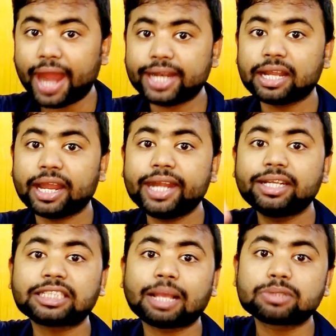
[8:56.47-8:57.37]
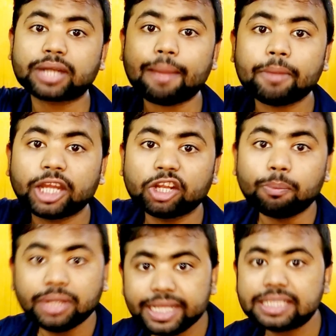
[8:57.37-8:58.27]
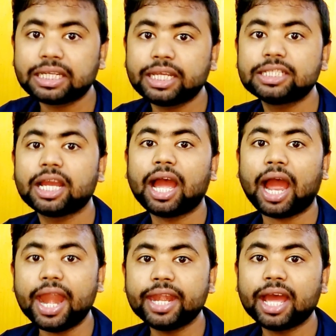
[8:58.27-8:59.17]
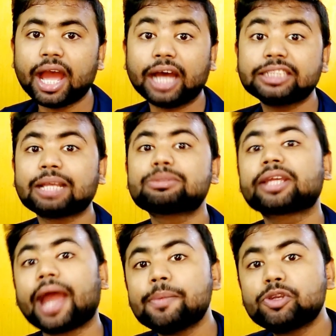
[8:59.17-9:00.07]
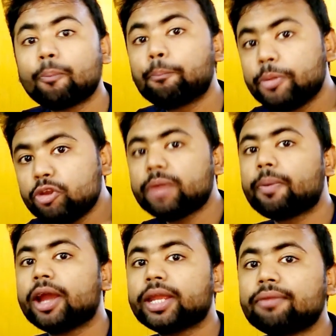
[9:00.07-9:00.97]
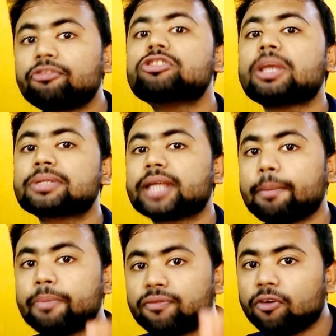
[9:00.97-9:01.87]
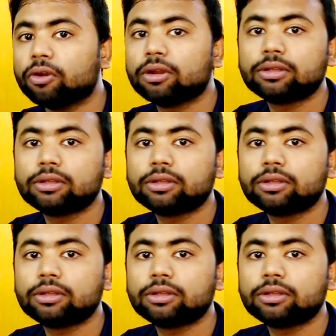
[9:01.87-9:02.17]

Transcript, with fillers: and hit the subscribe button of T-Series and unsubscribe to PewDiePie if you subscribe before.